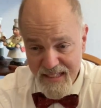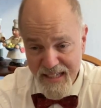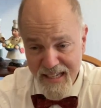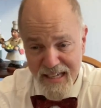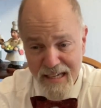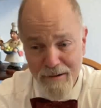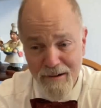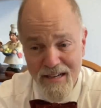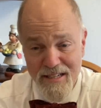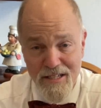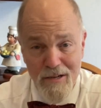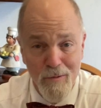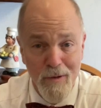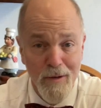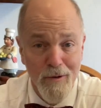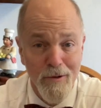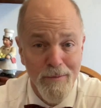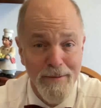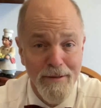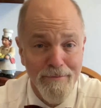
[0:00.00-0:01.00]
anyway, so
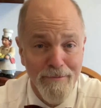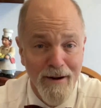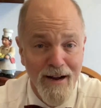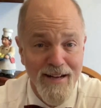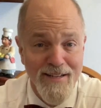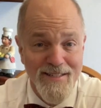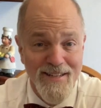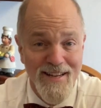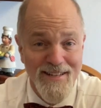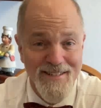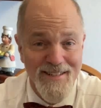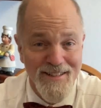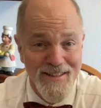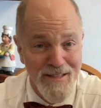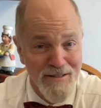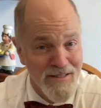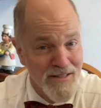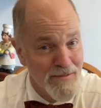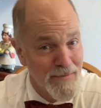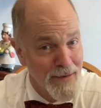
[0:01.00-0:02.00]
we will be processing
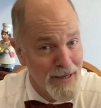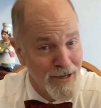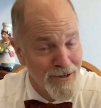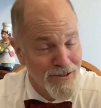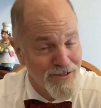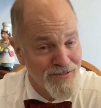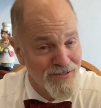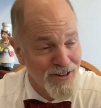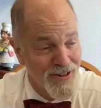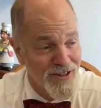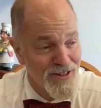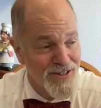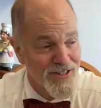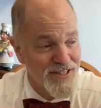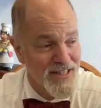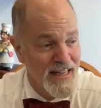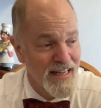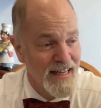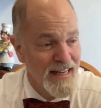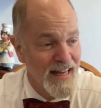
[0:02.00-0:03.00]
the tomatoes
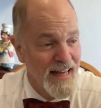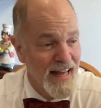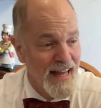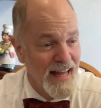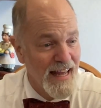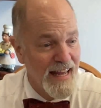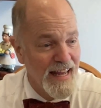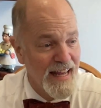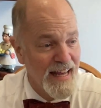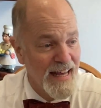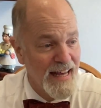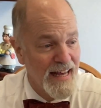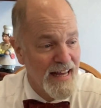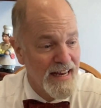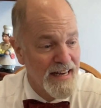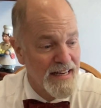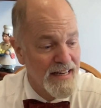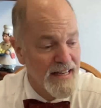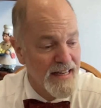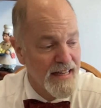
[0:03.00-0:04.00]
first
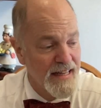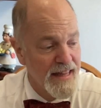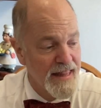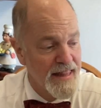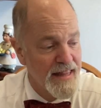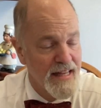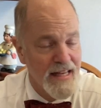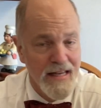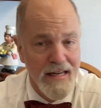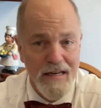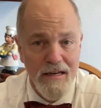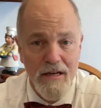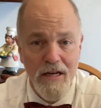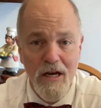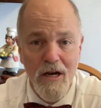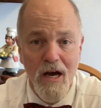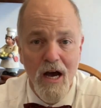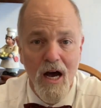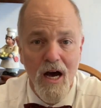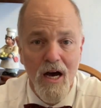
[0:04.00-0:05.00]
and
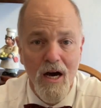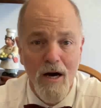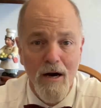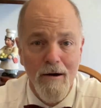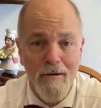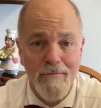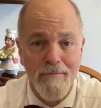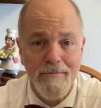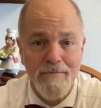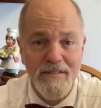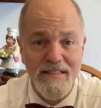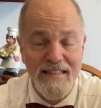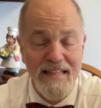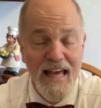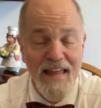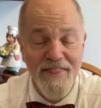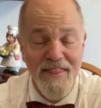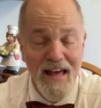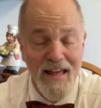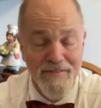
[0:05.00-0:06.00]
then um,
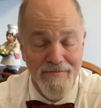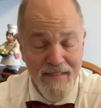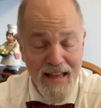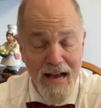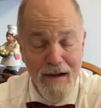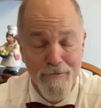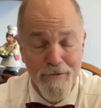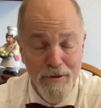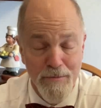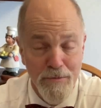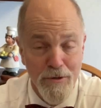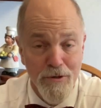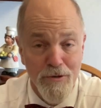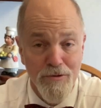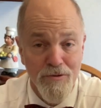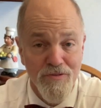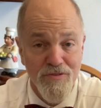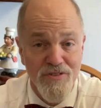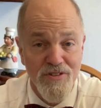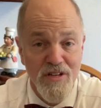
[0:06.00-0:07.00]
and that, that
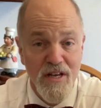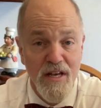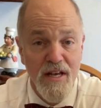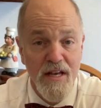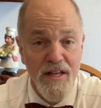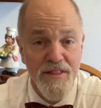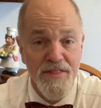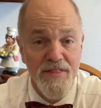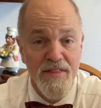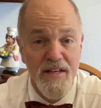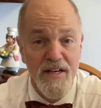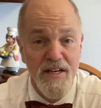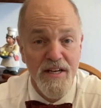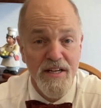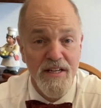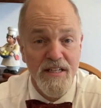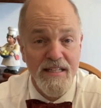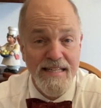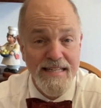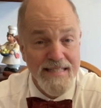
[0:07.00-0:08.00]
removes
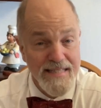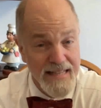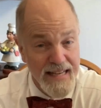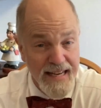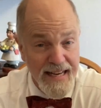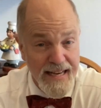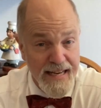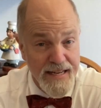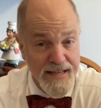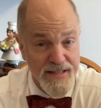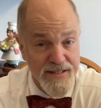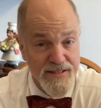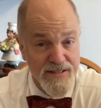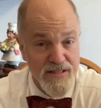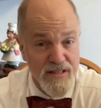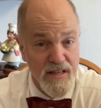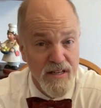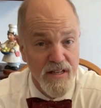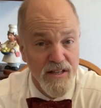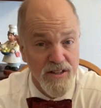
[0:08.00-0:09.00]
the
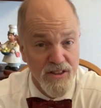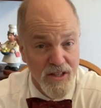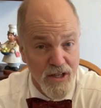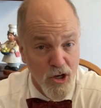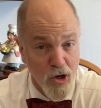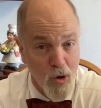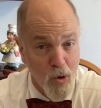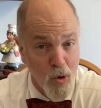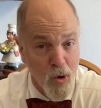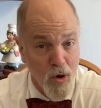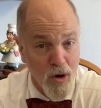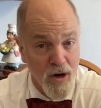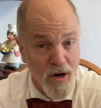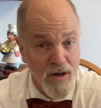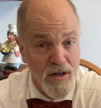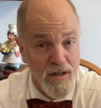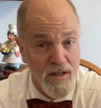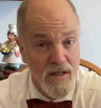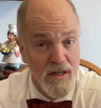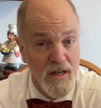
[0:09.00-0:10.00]
skins, the
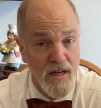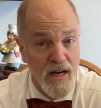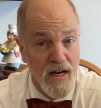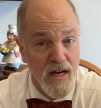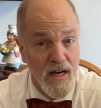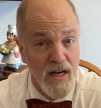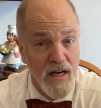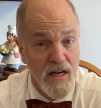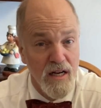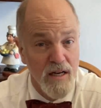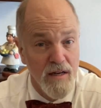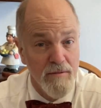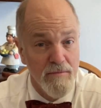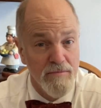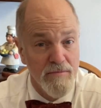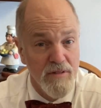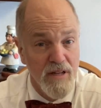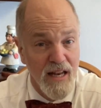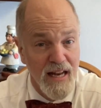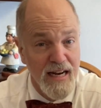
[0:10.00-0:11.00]
core,
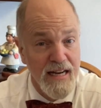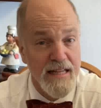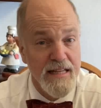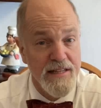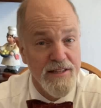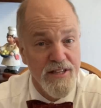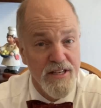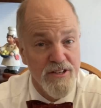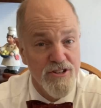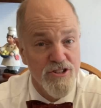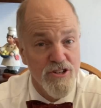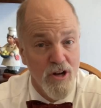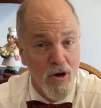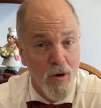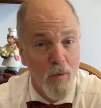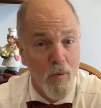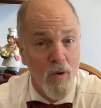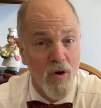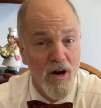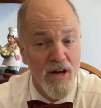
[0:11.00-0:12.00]
um, a lot of the things you
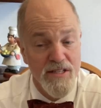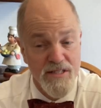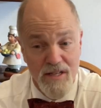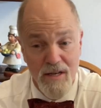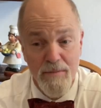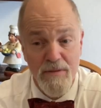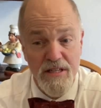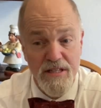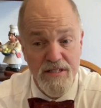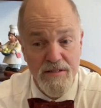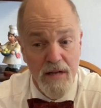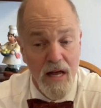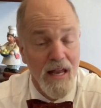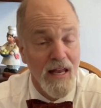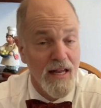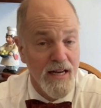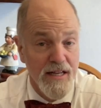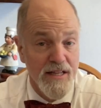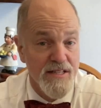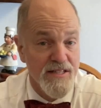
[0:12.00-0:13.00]
don't want. Some of this, a
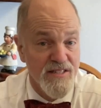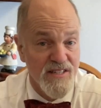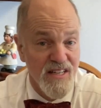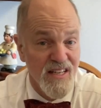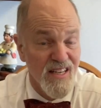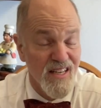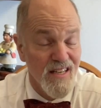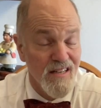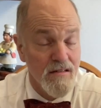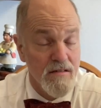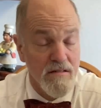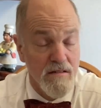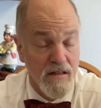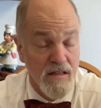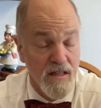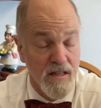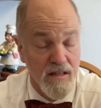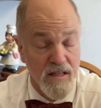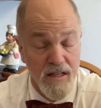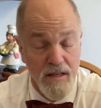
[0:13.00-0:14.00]
lot of the seeds
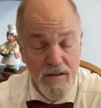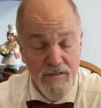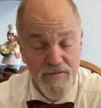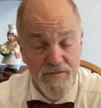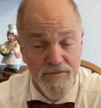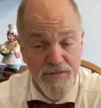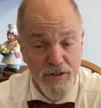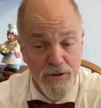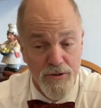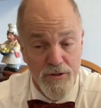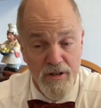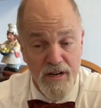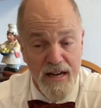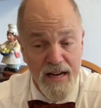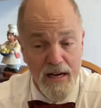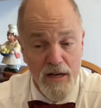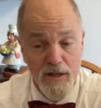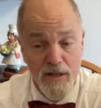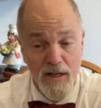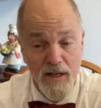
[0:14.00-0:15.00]
get filtered
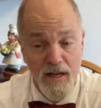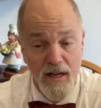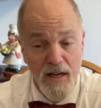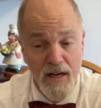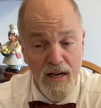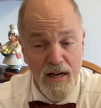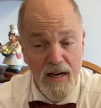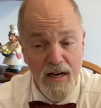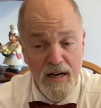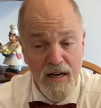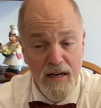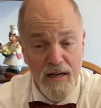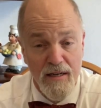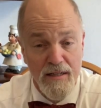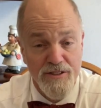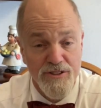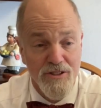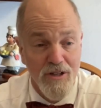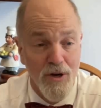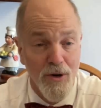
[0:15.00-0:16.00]
out.
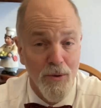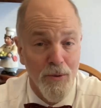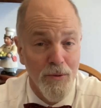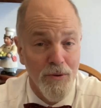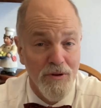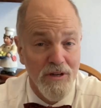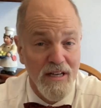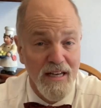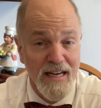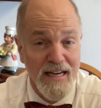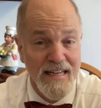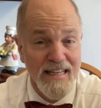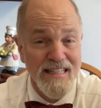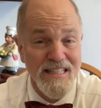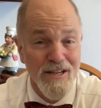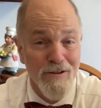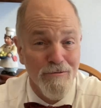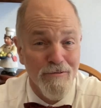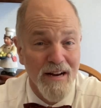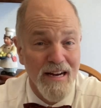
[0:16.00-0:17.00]
Uh, so kind of
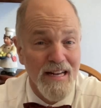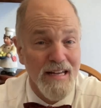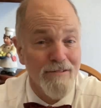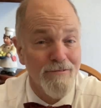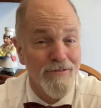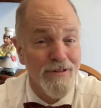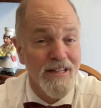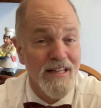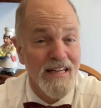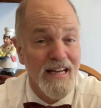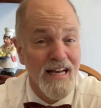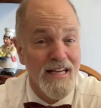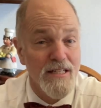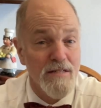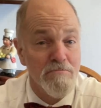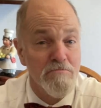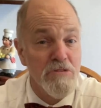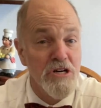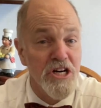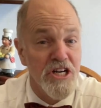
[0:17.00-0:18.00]
gets it ready with a
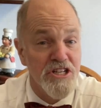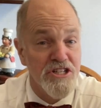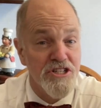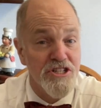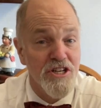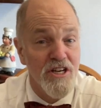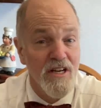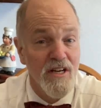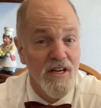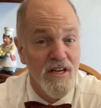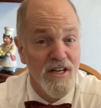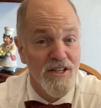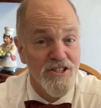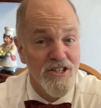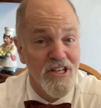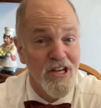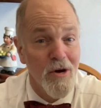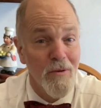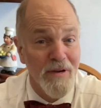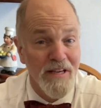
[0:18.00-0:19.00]
nice mush
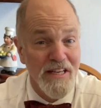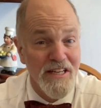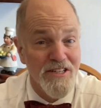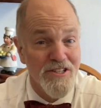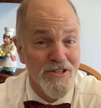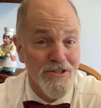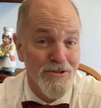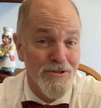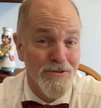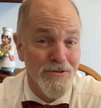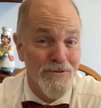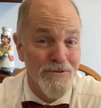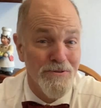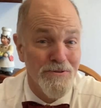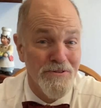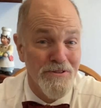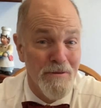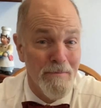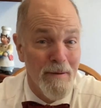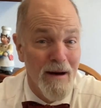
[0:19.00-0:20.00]
to go
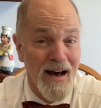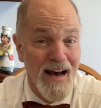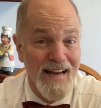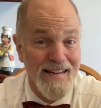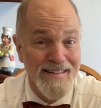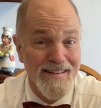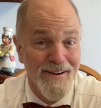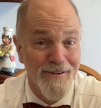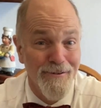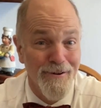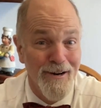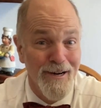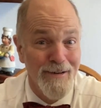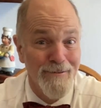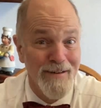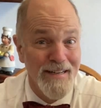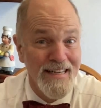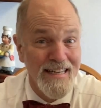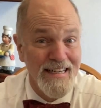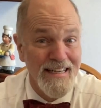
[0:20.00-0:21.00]
into the pot
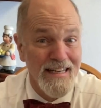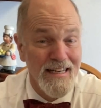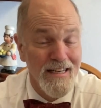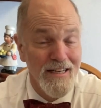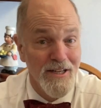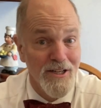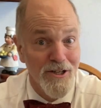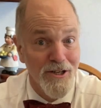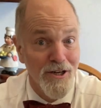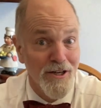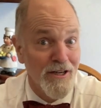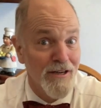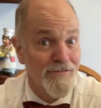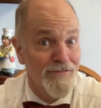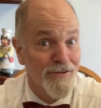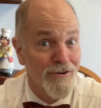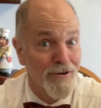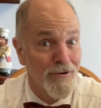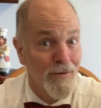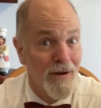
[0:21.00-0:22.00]
where we cook it
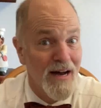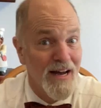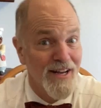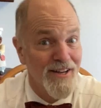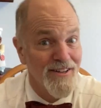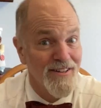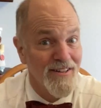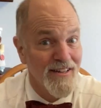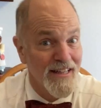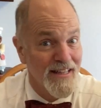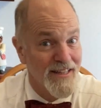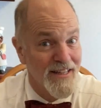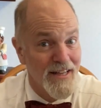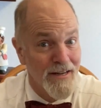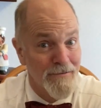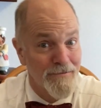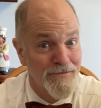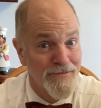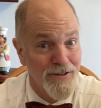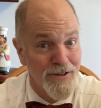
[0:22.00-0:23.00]
for a while and
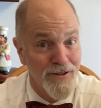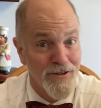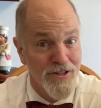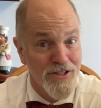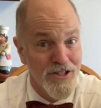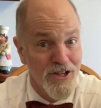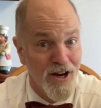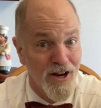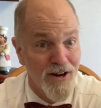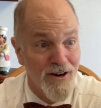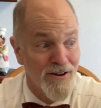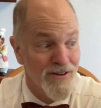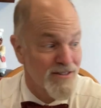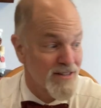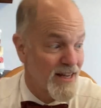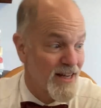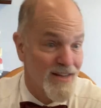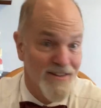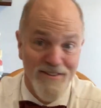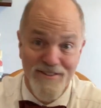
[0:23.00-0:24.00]
then fill the
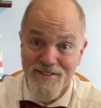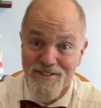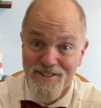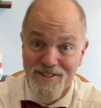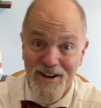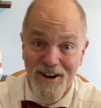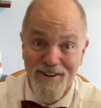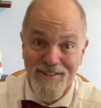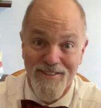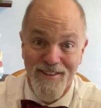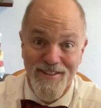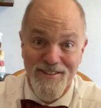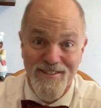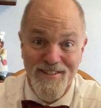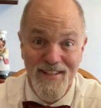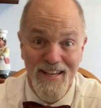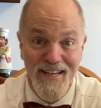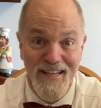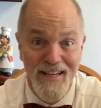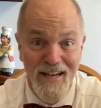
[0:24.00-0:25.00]
jars and start this
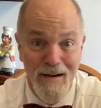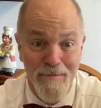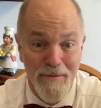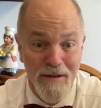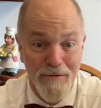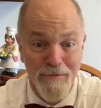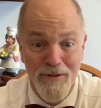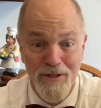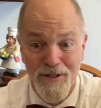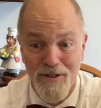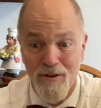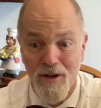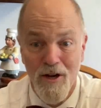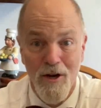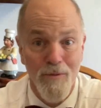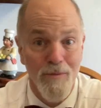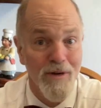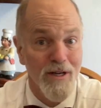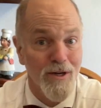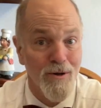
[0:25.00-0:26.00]
thing up. And we'll
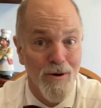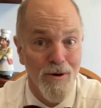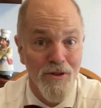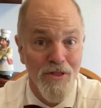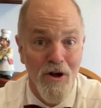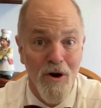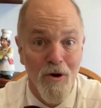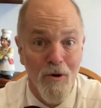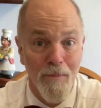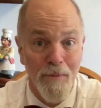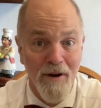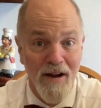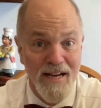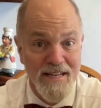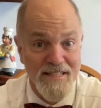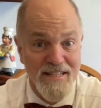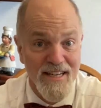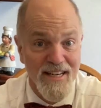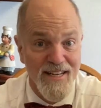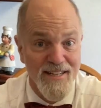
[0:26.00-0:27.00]
record the whole
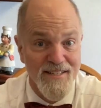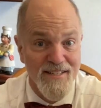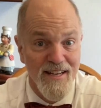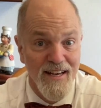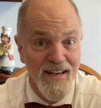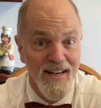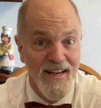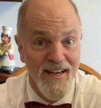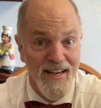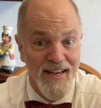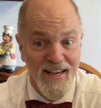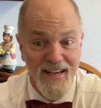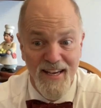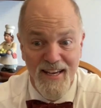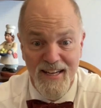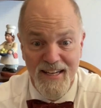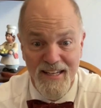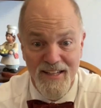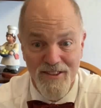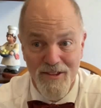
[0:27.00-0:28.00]
process
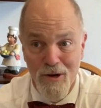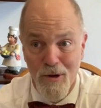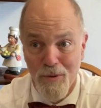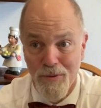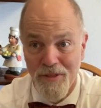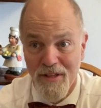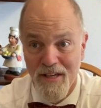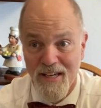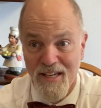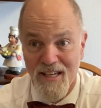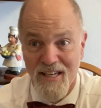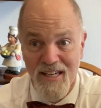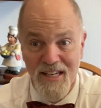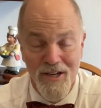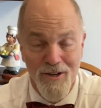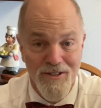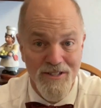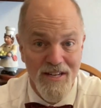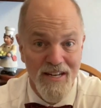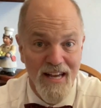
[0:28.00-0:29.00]
and get the whole thing in
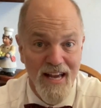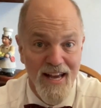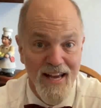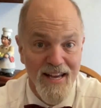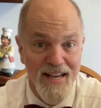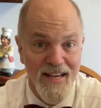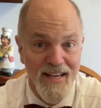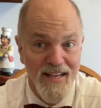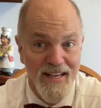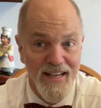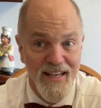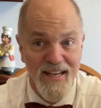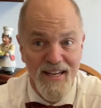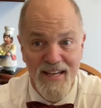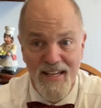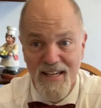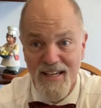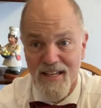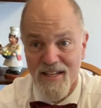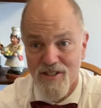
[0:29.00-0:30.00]
here today.
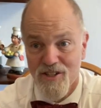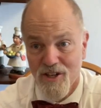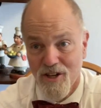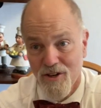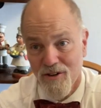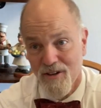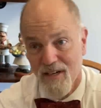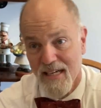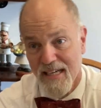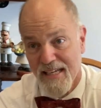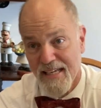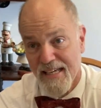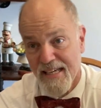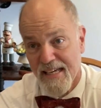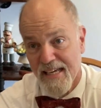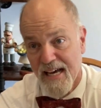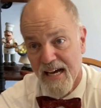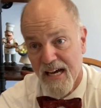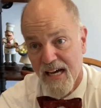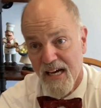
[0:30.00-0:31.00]
It is
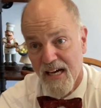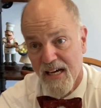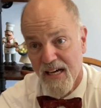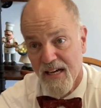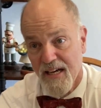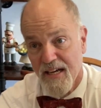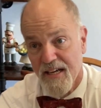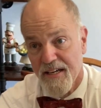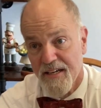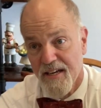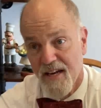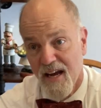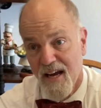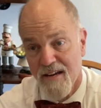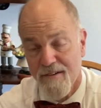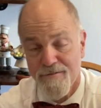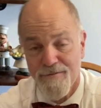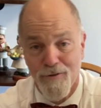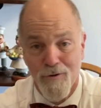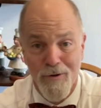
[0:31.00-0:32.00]
currently uh,
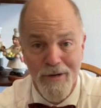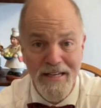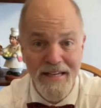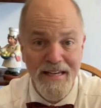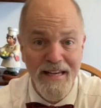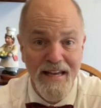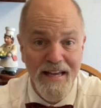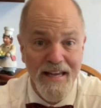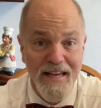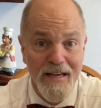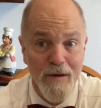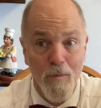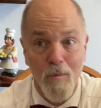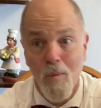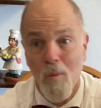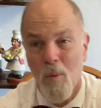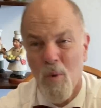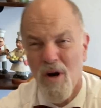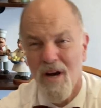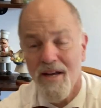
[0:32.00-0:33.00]

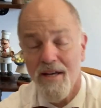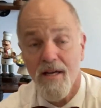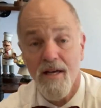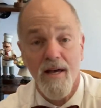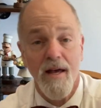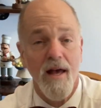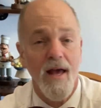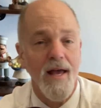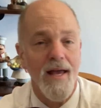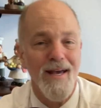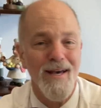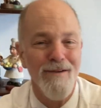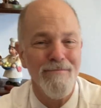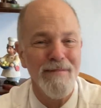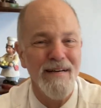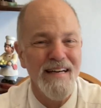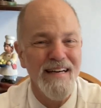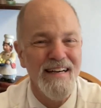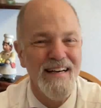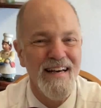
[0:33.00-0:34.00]
9.41
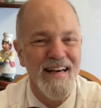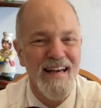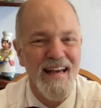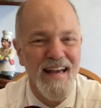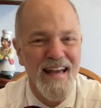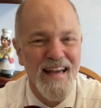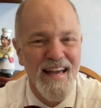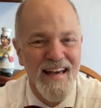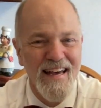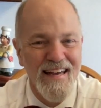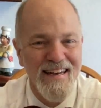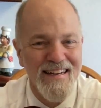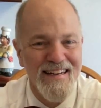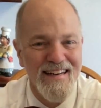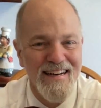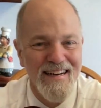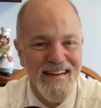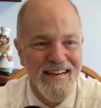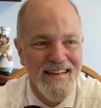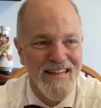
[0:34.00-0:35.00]
a.m. and
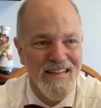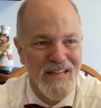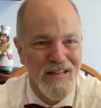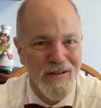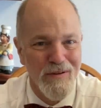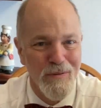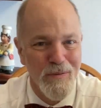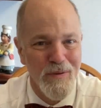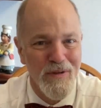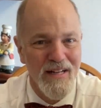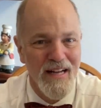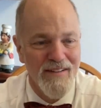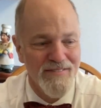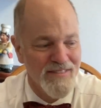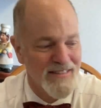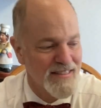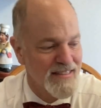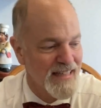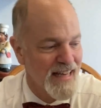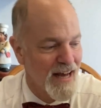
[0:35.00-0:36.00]
uh, we'll
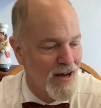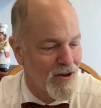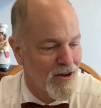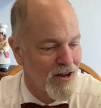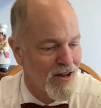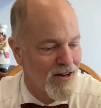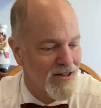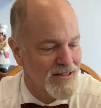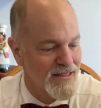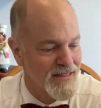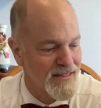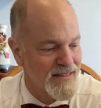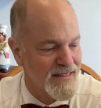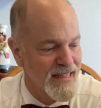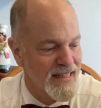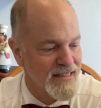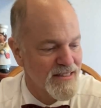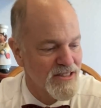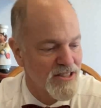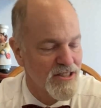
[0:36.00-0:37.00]
have to see how long this
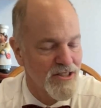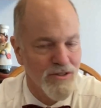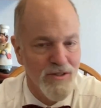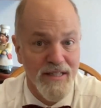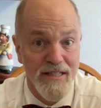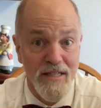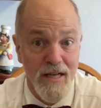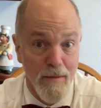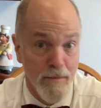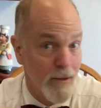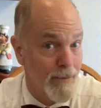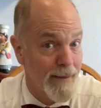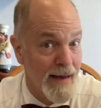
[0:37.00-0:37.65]
takes to do a double